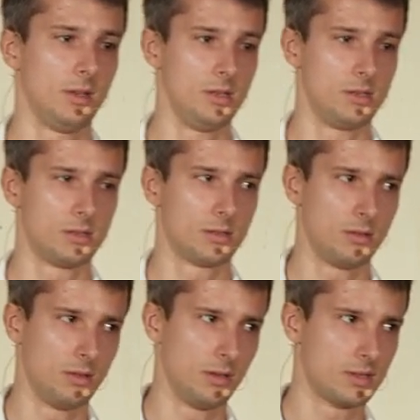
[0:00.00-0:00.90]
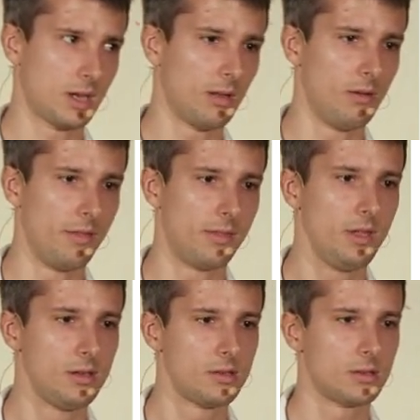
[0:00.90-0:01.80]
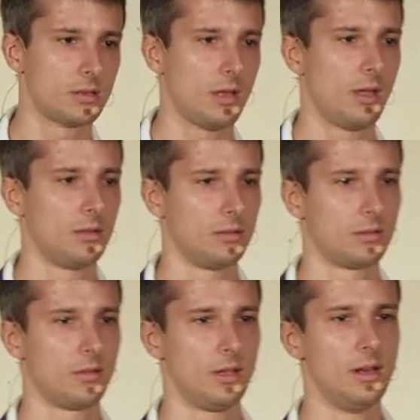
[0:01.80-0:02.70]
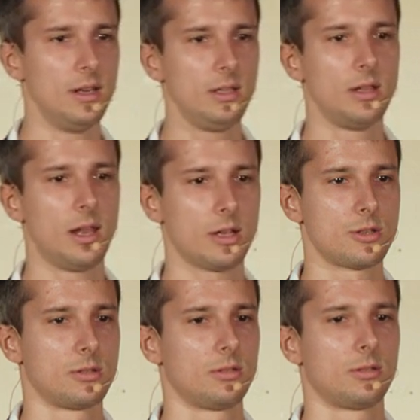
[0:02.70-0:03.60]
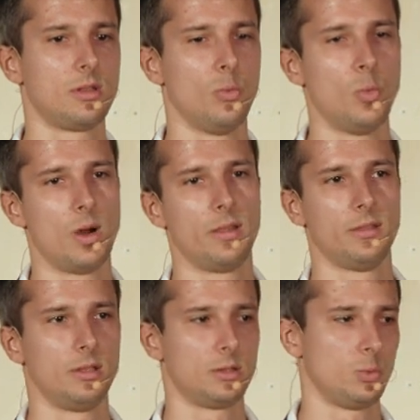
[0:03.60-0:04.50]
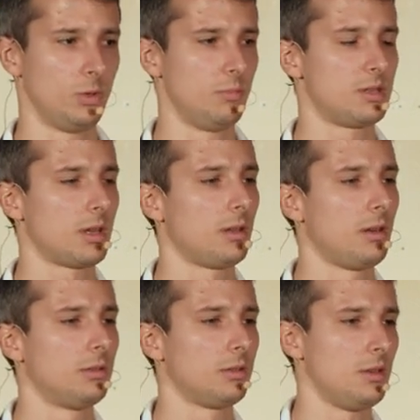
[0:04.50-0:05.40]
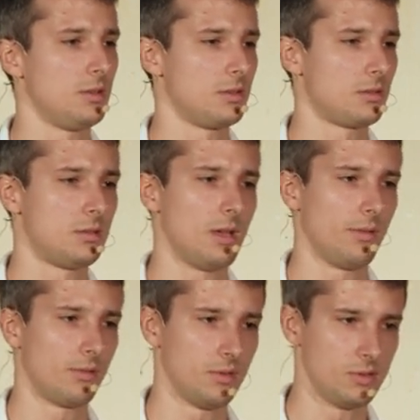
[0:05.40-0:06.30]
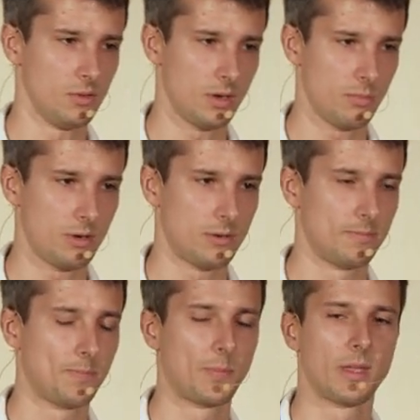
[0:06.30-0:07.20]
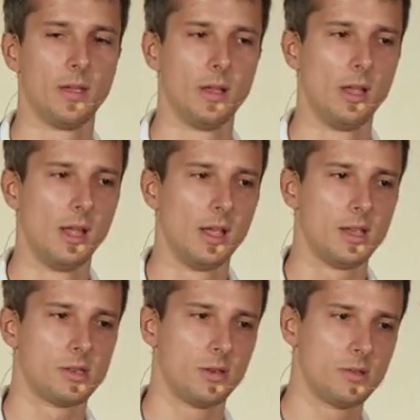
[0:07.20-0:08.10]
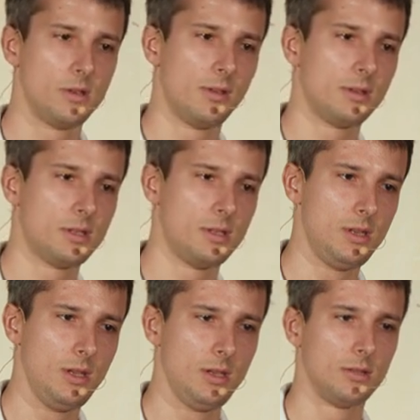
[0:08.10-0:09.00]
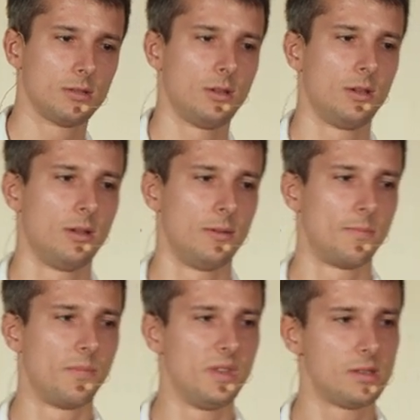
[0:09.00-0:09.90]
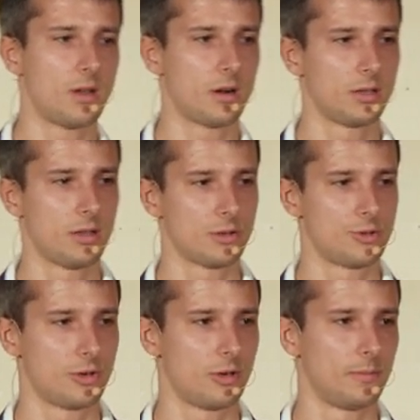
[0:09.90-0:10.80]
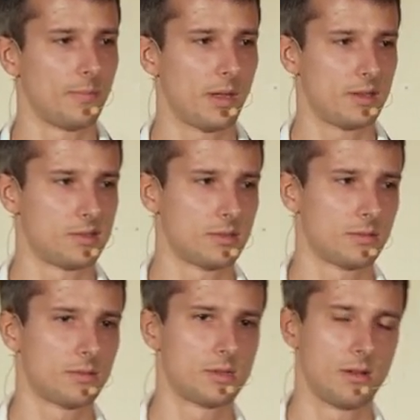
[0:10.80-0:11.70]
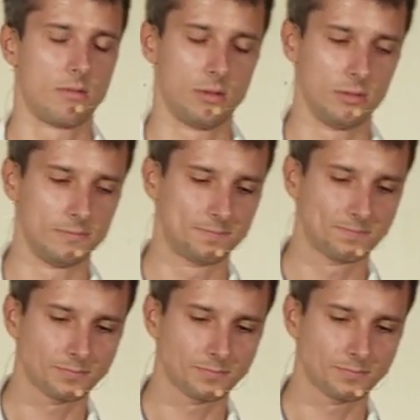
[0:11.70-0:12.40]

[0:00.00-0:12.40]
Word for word: is uh, scheduling things, and the lead election, the one that will be scheduling, is done through the zookeeper. So as you see, um, this architecture has several